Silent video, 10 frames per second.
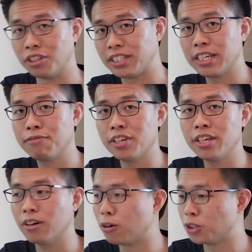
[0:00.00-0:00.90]
your
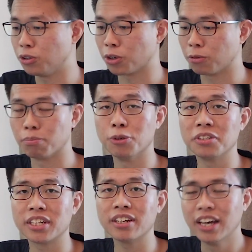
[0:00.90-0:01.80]
TV or to your
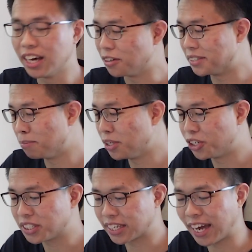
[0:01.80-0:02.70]
computer, you simply
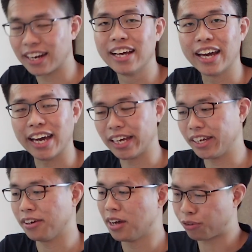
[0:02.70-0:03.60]
just get
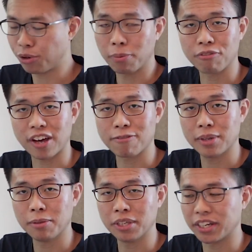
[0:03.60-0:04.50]
a 3.5
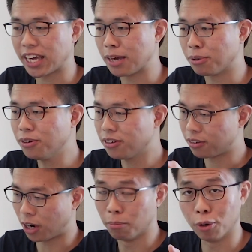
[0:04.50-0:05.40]
millimeter cable
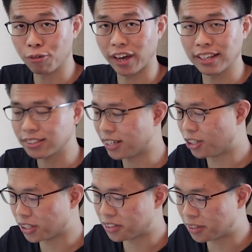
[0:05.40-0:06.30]
on both ends
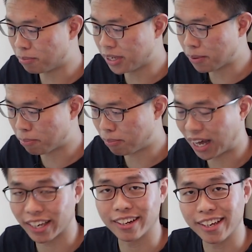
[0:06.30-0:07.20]
and just simply
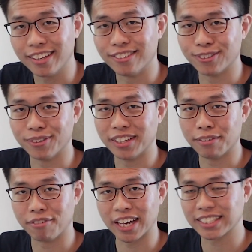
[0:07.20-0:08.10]
plug it into the
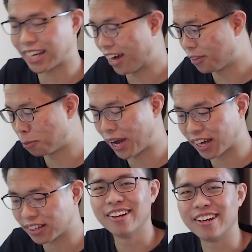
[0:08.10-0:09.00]
device at the
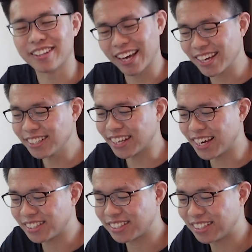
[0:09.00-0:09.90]
back. Now, there is
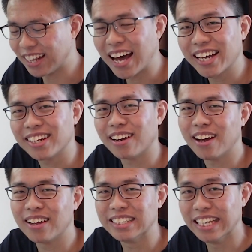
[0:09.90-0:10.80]
a slight
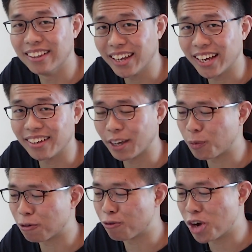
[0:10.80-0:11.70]
delay that
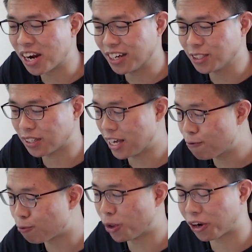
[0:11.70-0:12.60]
we have realized
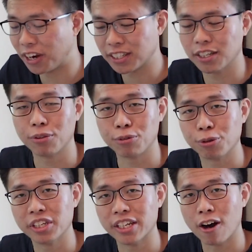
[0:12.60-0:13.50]
if we're connected
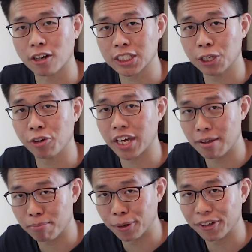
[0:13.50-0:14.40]
through the auxiliary
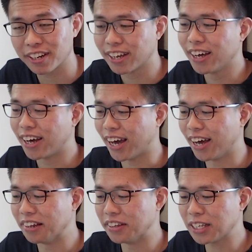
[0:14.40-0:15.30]
input,
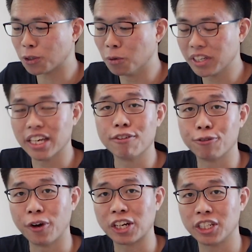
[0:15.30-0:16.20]
and that's only if
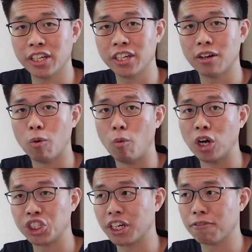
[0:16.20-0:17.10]
you're actually
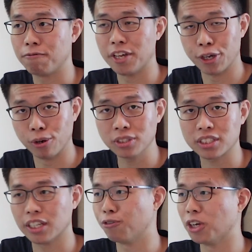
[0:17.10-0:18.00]
watching videos.
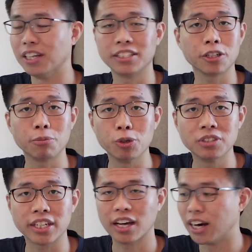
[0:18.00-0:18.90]
If you're listening to
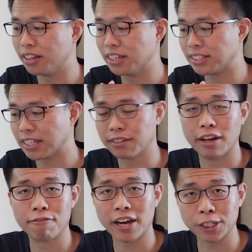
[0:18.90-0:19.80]
music, this doesn't
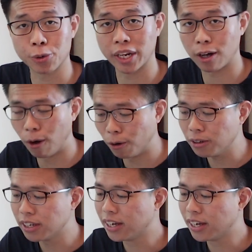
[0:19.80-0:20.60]
affect you at all.